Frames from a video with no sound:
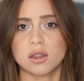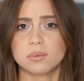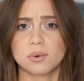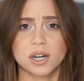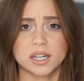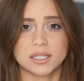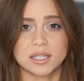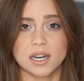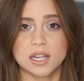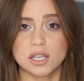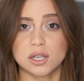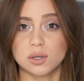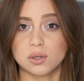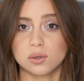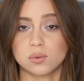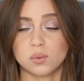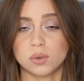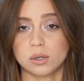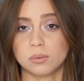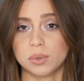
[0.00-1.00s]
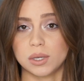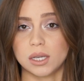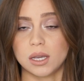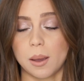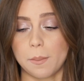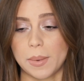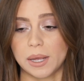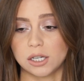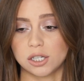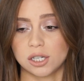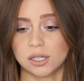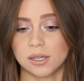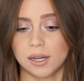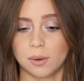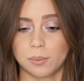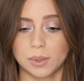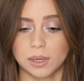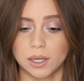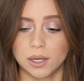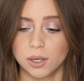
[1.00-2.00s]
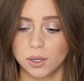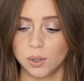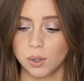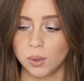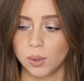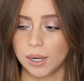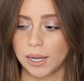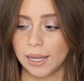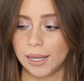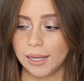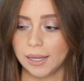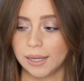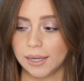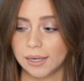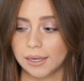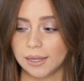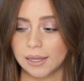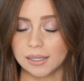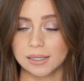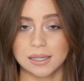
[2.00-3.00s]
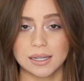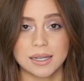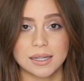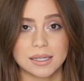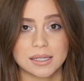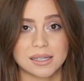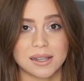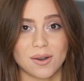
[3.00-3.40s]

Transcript: the products that I used will be mentioned down below, and that's it.